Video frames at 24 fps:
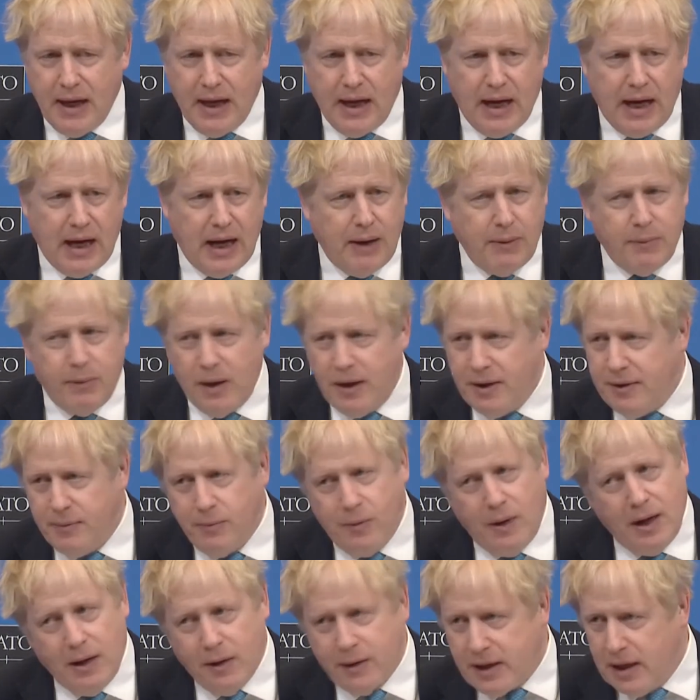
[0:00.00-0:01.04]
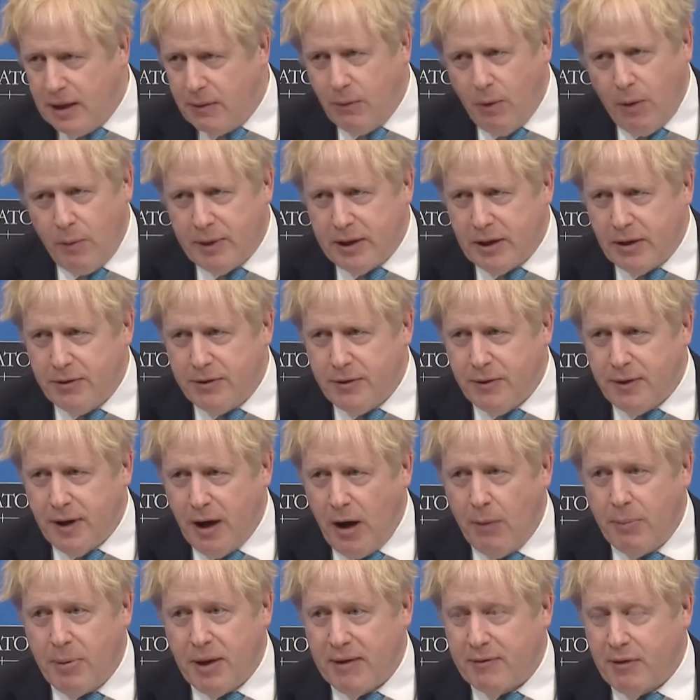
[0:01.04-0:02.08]
Uh, we're, we're looking at what we can do to
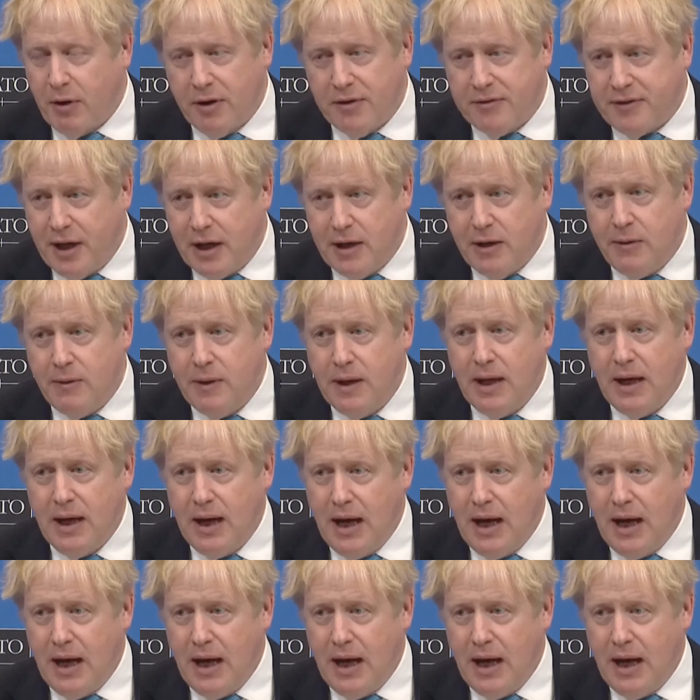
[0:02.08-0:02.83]
help, but I've got to tell you,